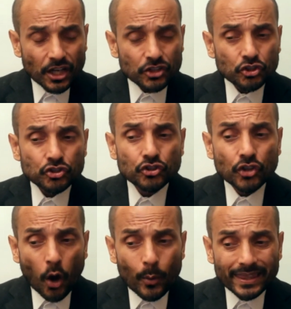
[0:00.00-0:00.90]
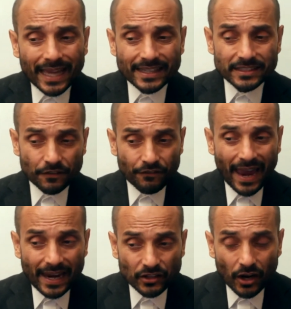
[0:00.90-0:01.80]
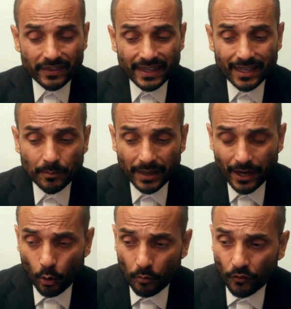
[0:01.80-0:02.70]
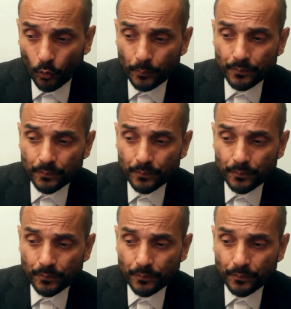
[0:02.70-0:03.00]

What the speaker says: just knowing that as a fact, I think, can be helpful.